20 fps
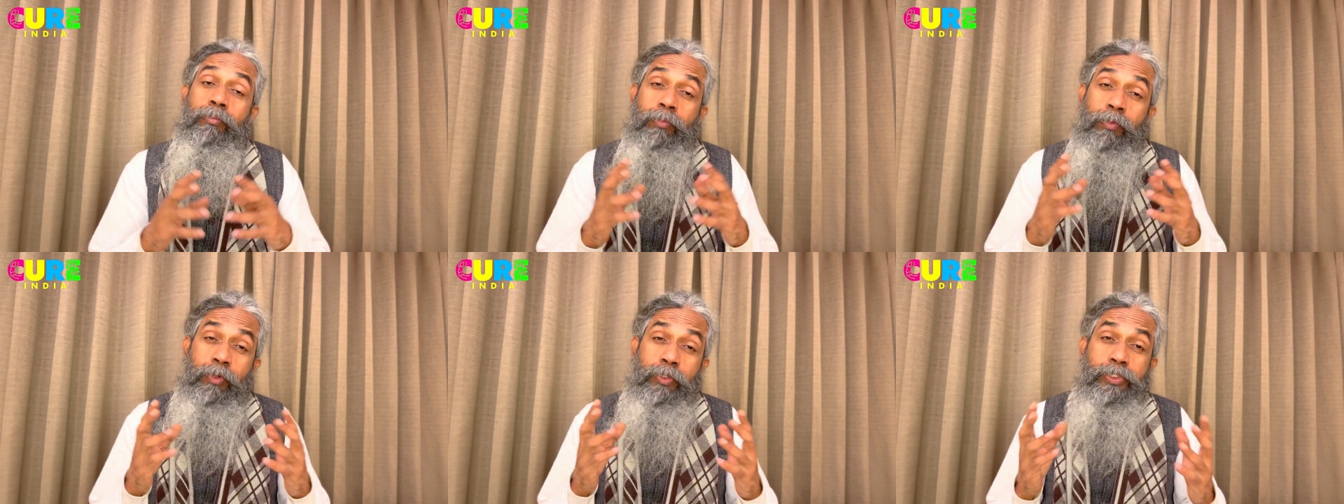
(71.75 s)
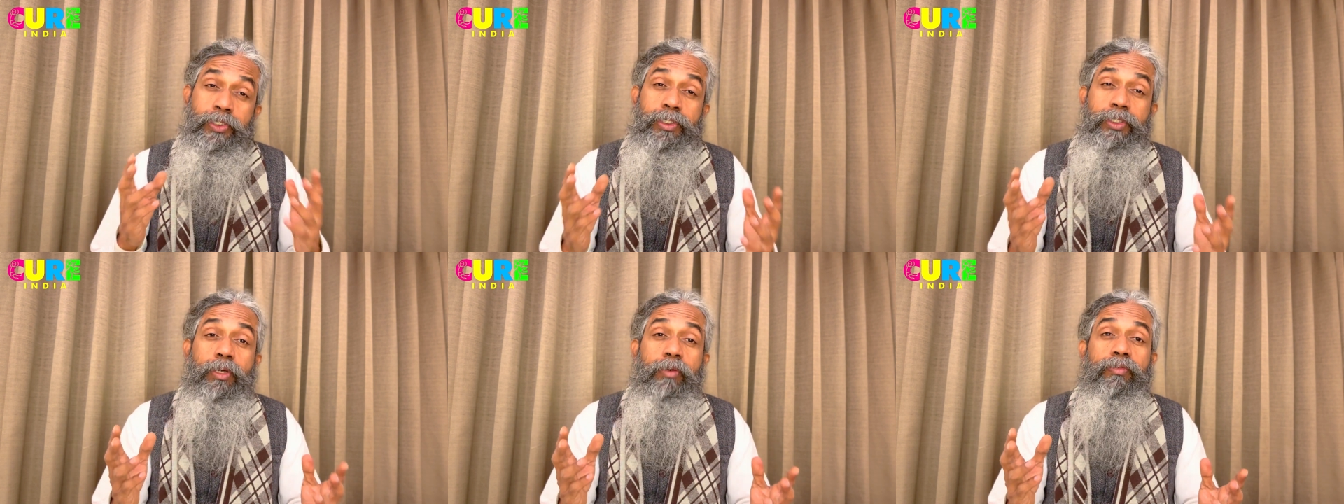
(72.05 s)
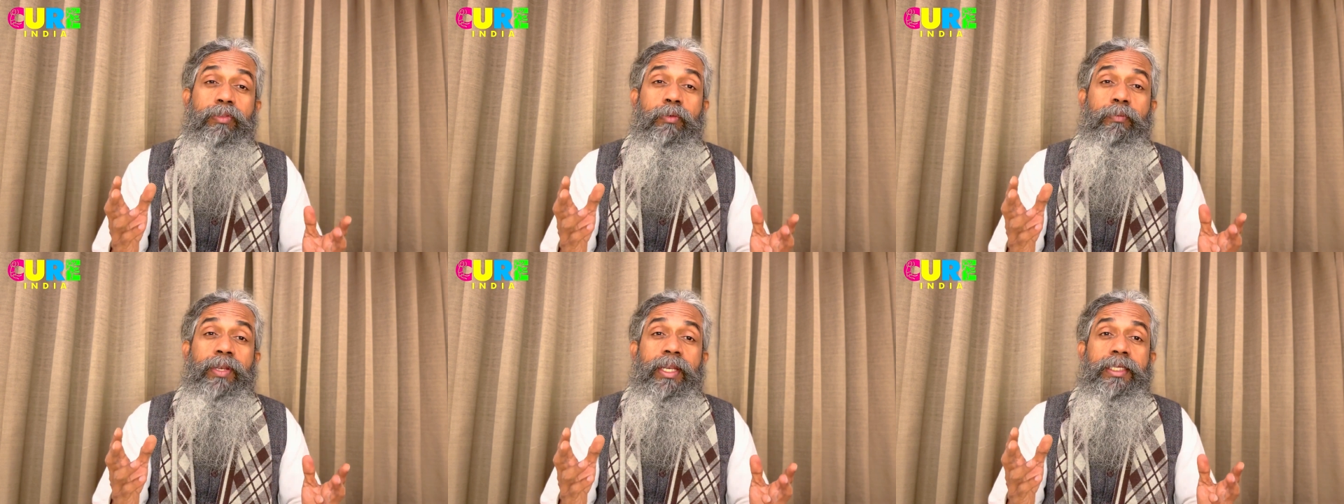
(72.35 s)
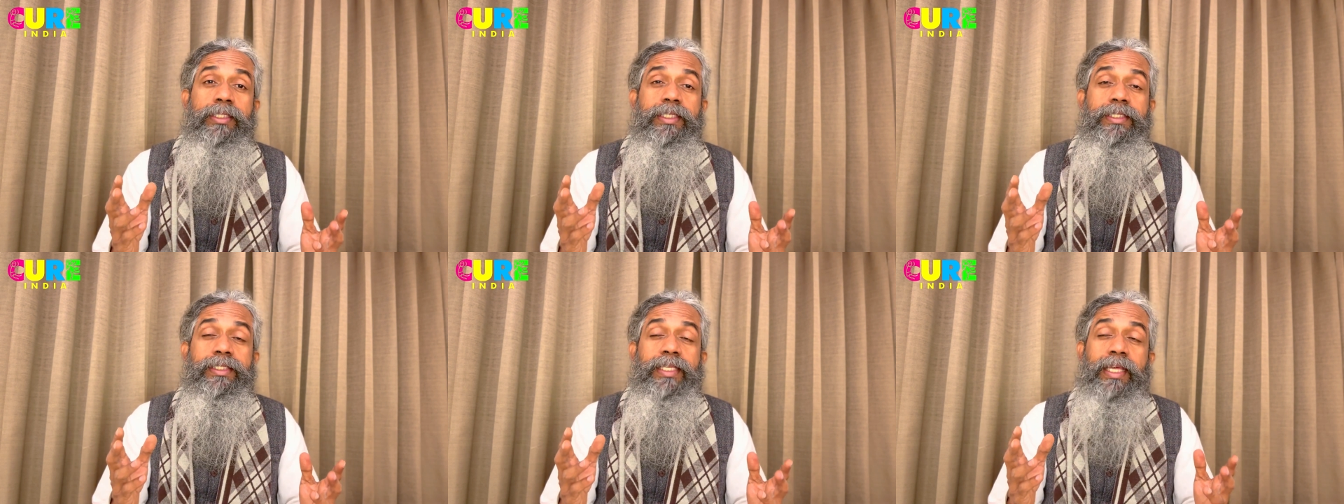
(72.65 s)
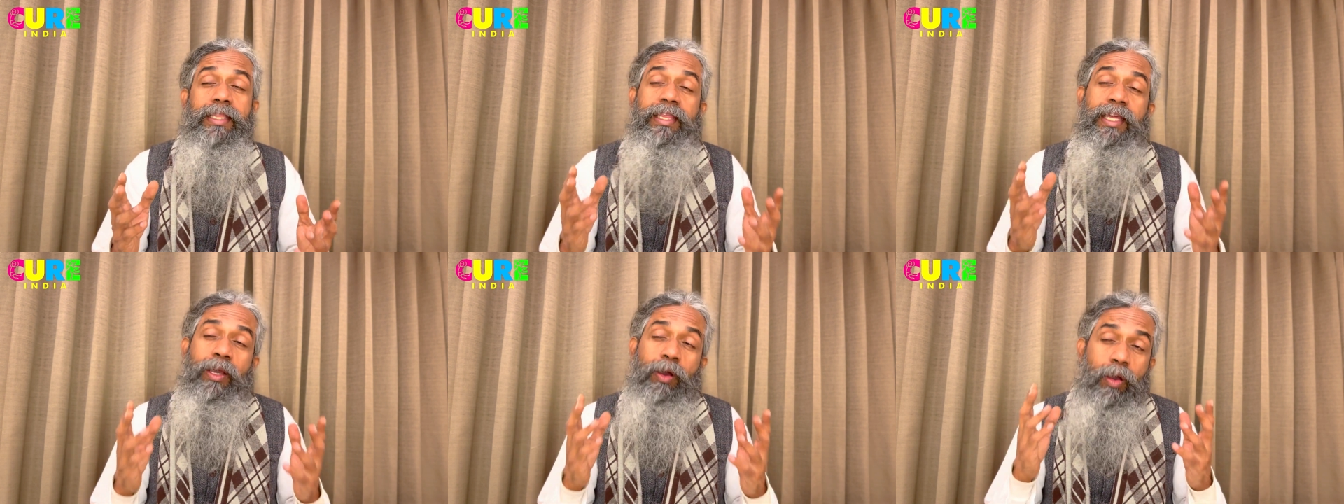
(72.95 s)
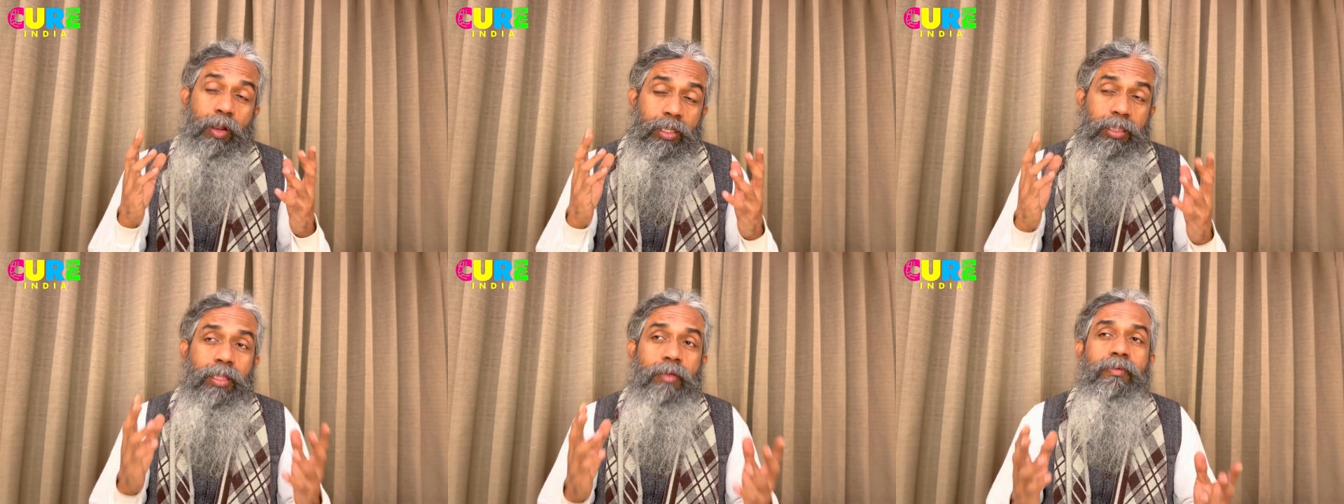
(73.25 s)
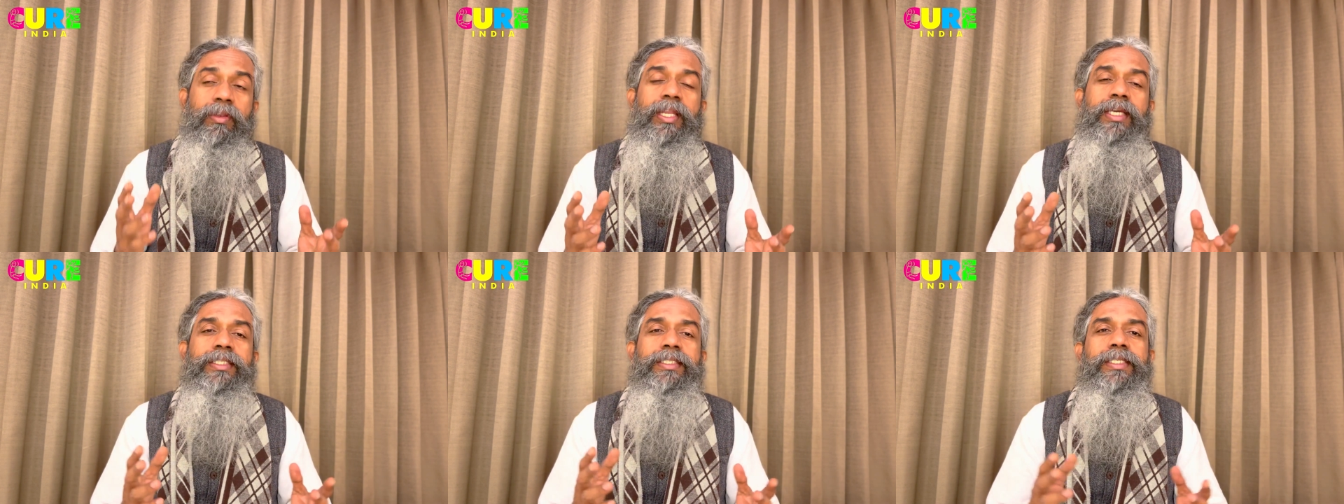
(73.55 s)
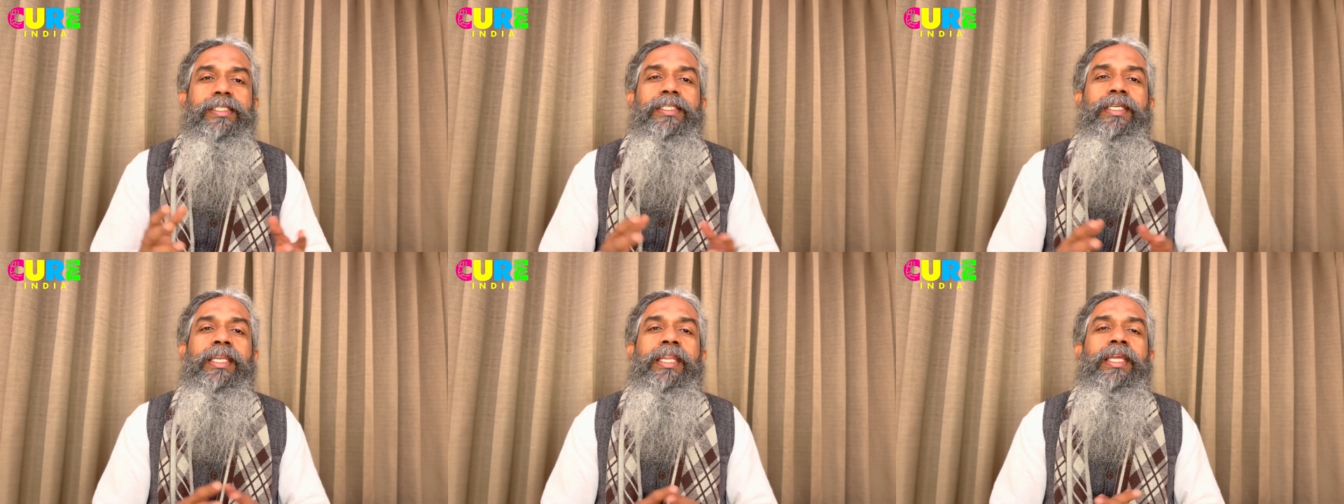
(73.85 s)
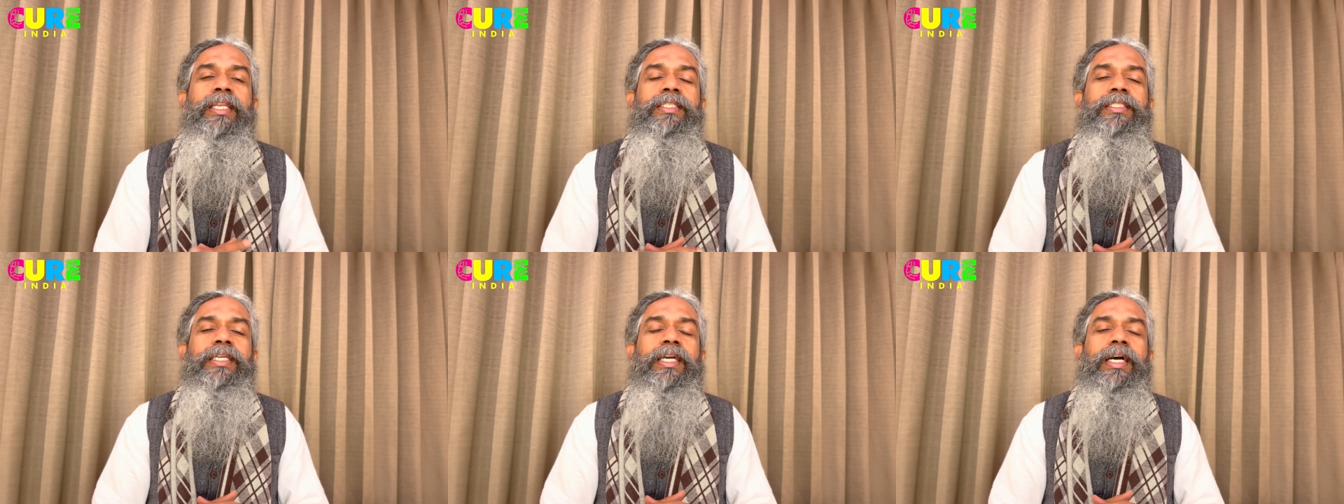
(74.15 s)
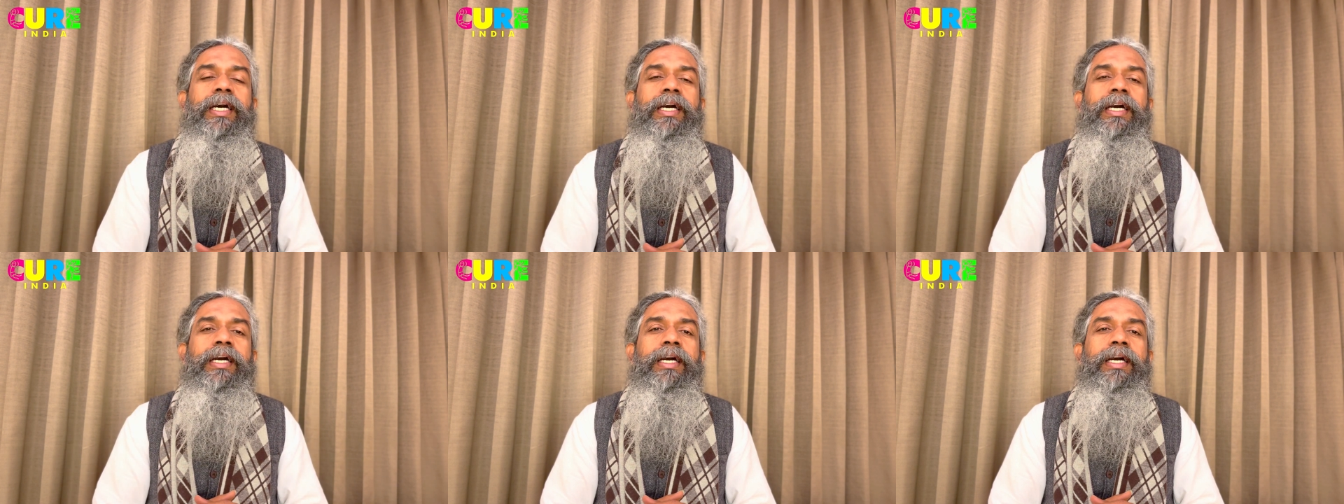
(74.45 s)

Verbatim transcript: most of the villages i think all the villages in india